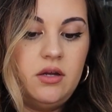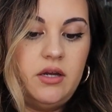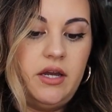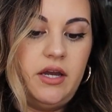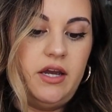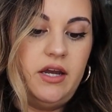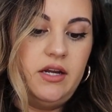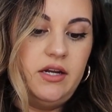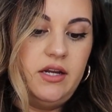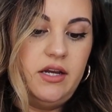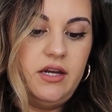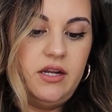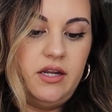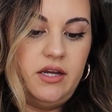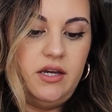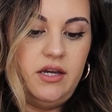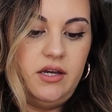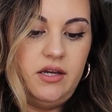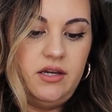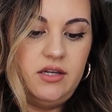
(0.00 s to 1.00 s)
and it
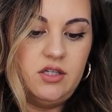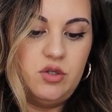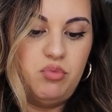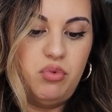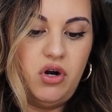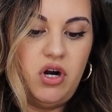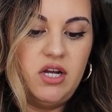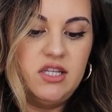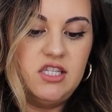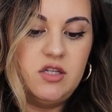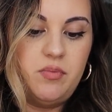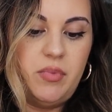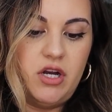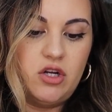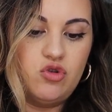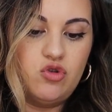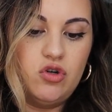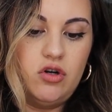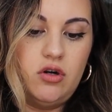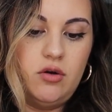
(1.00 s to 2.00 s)
is broad
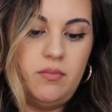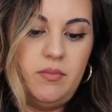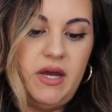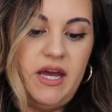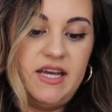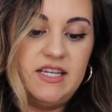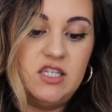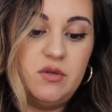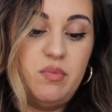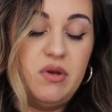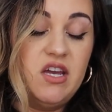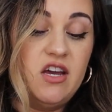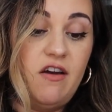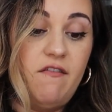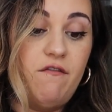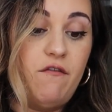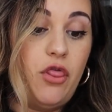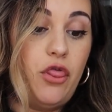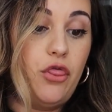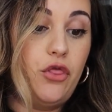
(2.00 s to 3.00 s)
spectrum
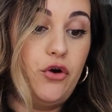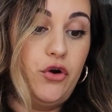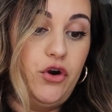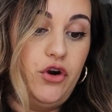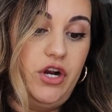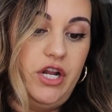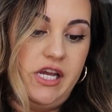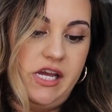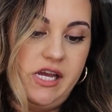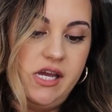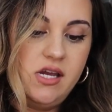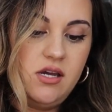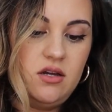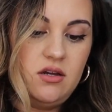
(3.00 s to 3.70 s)
SPF 30.